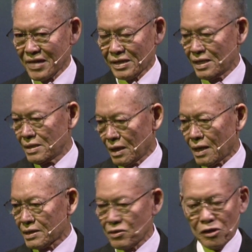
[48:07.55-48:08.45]
She
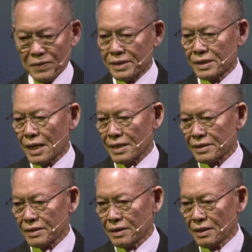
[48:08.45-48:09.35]
does. She always
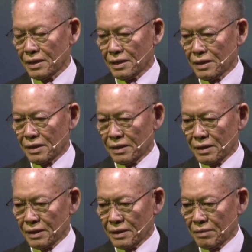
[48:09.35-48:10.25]
does.
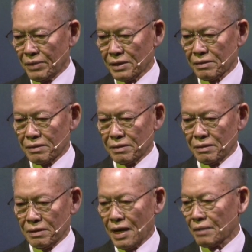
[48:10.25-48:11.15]
But
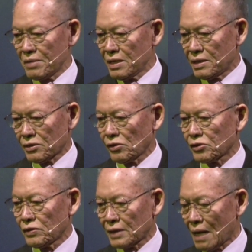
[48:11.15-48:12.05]
like me, she's
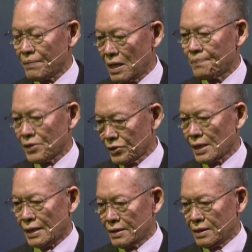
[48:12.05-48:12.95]
also a type A
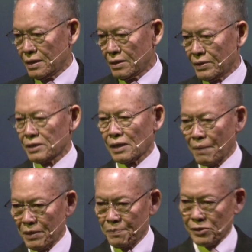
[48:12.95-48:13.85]
personality. What's a
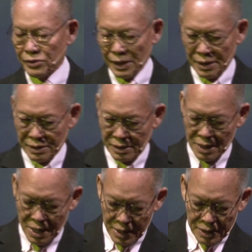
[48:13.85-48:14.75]
type A personality?
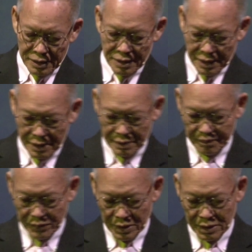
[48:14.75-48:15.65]
She can,
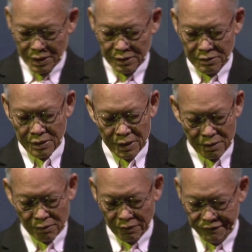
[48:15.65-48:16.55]
she can drink her
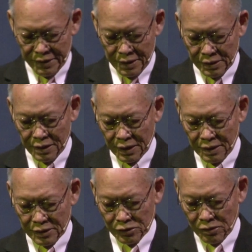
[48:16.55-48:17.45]
coffee. She
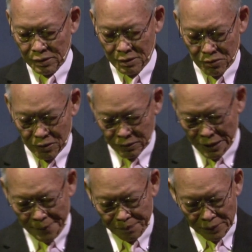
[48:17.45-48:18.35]
can stroke the dog.
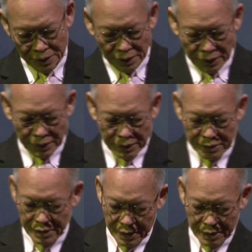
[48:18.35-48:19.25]
Uh,
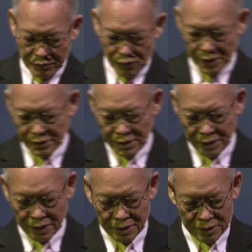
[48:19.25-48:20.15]
she can watch
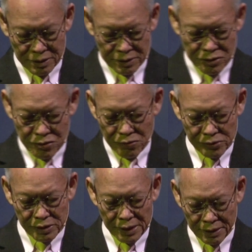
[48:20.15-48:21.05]
the
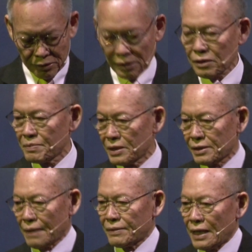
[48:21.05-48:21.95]
news and talk to me at the
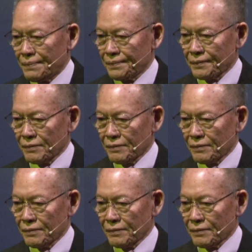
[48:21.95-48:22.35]
same time.